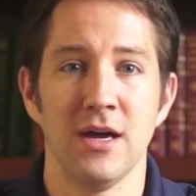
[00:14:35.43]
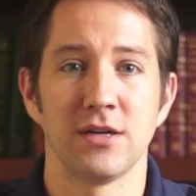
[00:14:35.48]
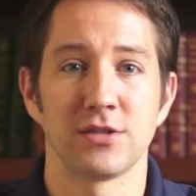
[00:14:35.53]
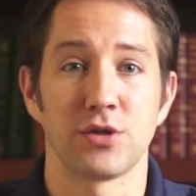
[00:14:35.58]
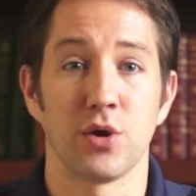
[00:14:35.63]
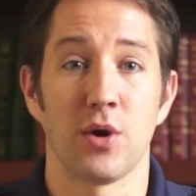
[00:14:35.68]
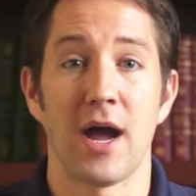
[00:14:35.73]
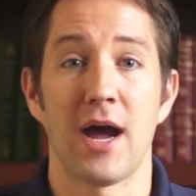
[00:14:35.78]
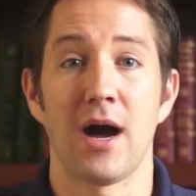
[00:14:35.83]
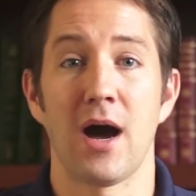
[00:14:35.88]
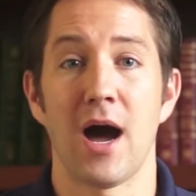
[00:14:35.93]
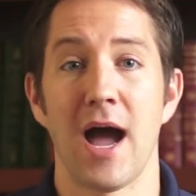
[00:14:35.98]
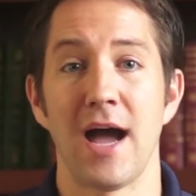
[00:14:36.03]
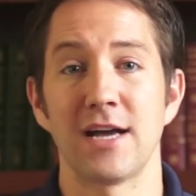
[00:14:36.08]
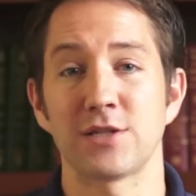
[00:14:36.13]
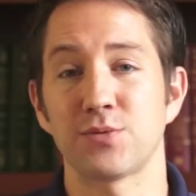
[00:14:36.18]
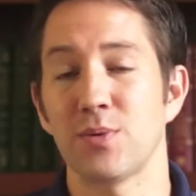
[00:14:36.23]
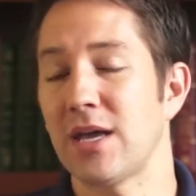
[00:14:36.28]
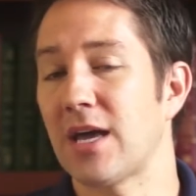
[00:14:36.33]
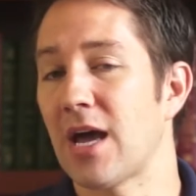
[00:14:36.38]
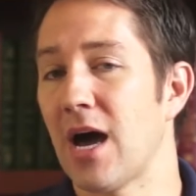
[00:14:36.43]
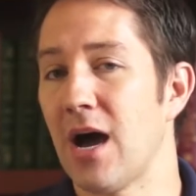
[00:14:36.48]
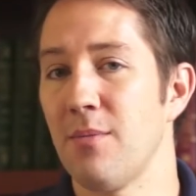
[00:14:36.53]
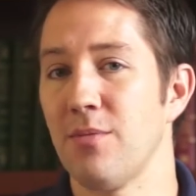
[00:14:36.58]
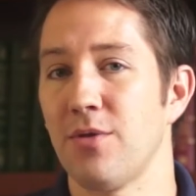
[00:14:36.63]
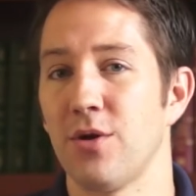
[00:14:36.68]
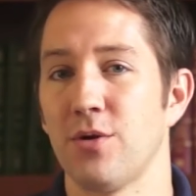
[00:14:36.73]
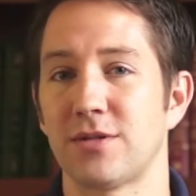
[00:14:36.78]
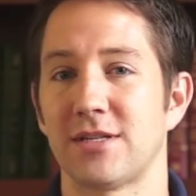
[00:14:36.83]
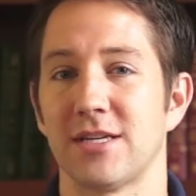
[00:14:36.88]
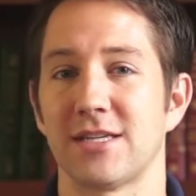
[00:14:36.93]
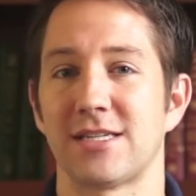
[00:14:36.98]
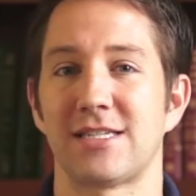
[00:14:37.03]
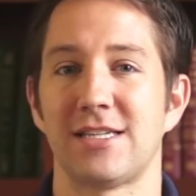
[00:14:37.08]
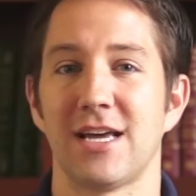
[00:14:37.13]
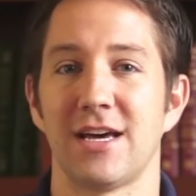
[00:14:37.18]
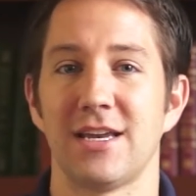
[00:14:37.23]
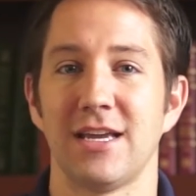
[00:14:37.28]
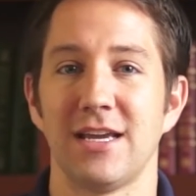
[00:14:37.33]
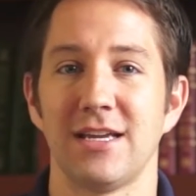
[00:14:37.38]
So as we come, though, to
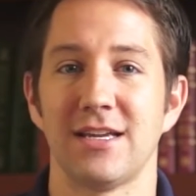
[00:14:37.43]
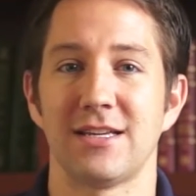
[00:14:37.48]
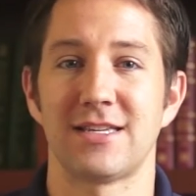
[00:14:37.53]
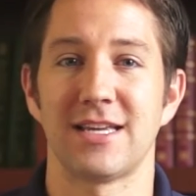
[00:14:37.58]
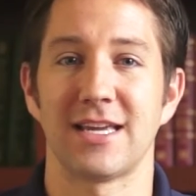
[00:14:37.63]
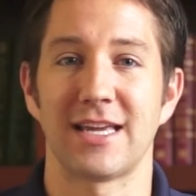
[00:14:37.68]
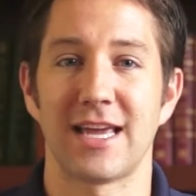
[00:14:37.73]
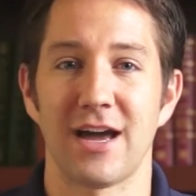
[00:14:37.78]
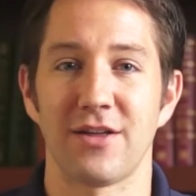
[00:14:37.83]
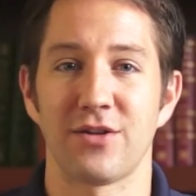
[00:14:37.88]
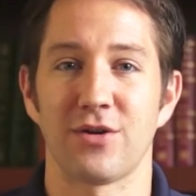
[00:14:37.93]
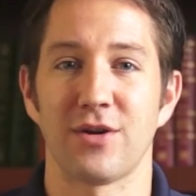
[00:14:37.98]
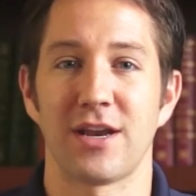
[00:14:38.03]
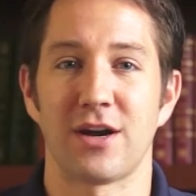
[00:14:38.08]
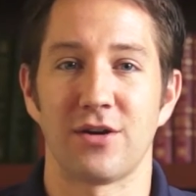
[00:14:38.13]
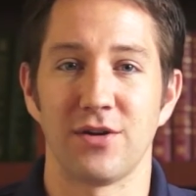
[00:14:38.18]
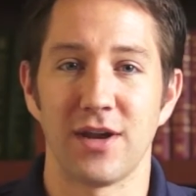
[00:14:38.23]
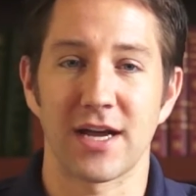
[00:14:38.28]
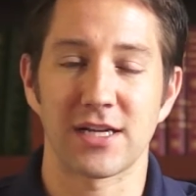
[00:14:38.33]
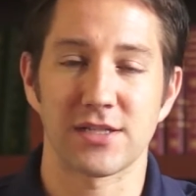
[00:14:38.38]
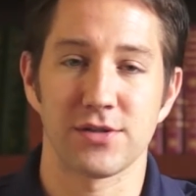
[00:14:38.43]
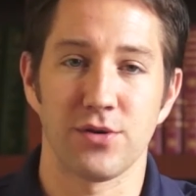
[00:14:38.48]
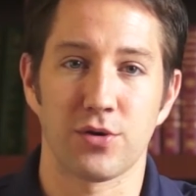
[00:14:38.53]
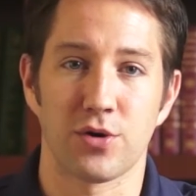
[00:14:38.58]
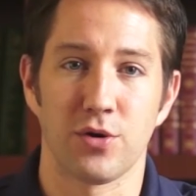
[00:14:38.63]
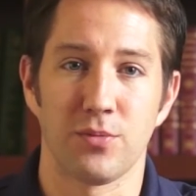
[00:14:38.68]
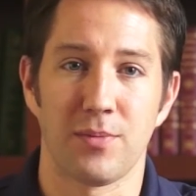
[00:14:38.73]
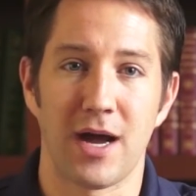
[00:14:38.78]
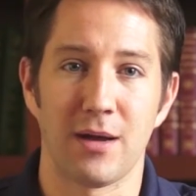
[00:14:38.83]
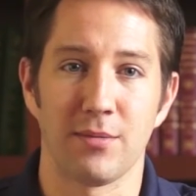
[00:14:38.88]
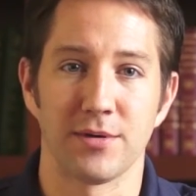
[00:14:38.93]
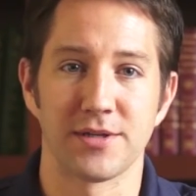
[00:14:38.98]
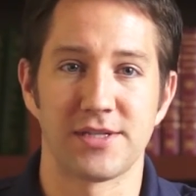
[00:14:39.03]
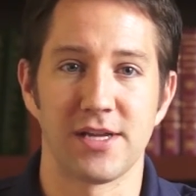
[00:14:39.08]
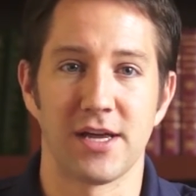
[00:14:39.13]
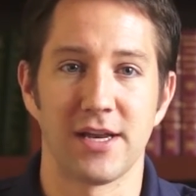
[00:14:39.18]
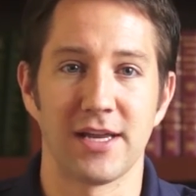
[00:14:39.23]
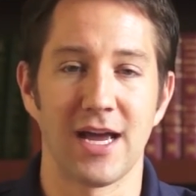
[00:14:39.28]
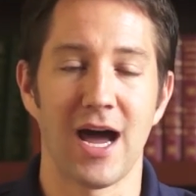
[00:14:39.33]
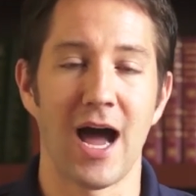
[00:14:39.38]
study together at our next local Bible
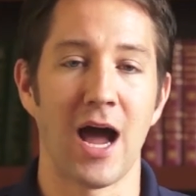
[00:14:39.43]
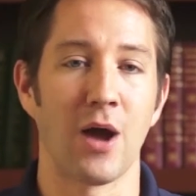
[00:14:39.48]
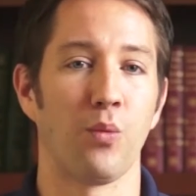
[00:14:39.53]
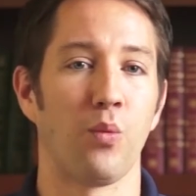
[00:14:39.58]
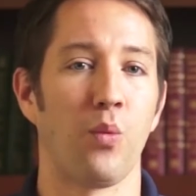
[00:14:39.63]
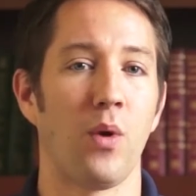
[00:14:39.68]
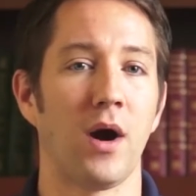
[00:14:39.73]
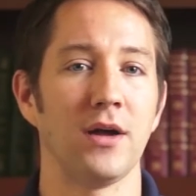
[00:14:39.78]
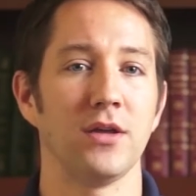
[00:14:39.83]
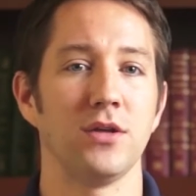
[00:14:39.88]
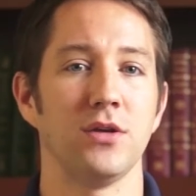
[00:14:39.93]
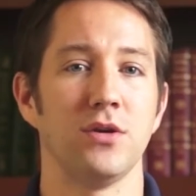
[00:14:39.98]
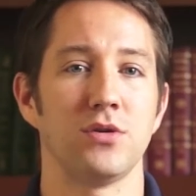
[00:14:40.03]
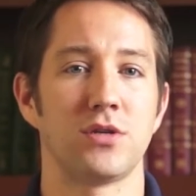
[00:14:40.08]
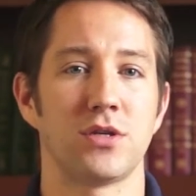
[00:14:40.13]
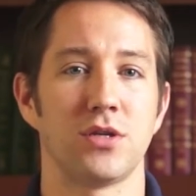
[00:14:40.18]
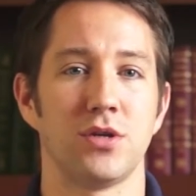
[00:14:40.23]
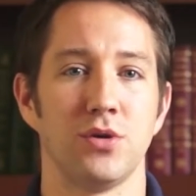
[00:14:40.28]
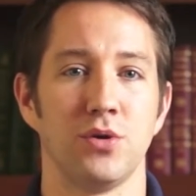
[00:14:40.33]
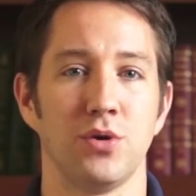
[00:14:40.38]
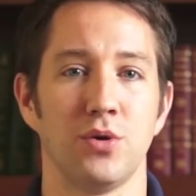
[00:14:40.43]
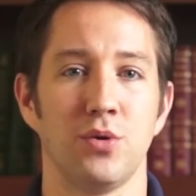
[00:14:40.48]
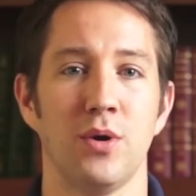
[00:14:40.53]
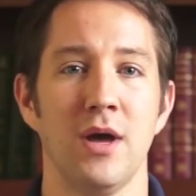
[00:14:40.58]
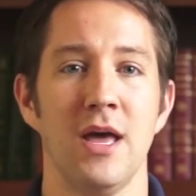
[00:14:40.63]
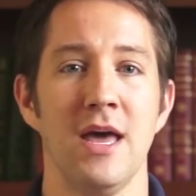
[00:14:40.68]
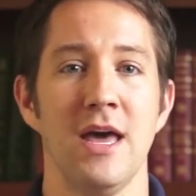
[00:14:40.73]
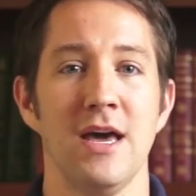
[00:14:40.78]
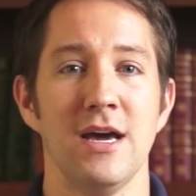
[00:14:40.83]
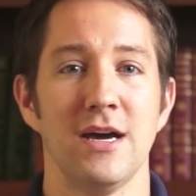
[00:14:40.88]
study, I want you to